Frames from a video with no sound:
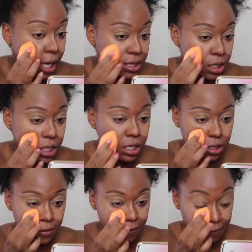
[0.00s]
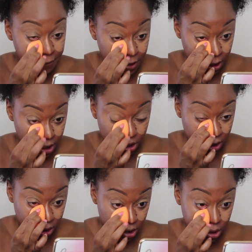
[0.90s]
I think the
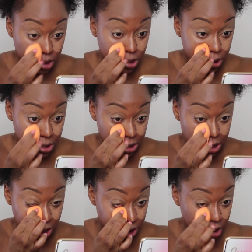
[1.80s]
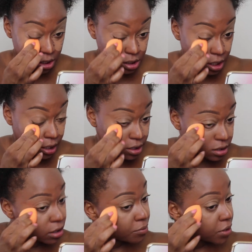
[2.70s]
finish looks like it's
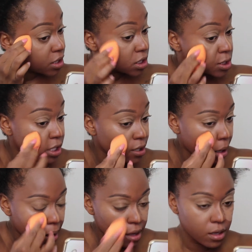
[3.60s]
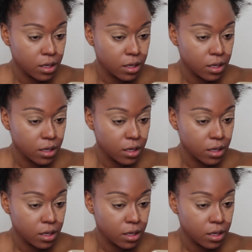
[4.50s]
gonna be legit.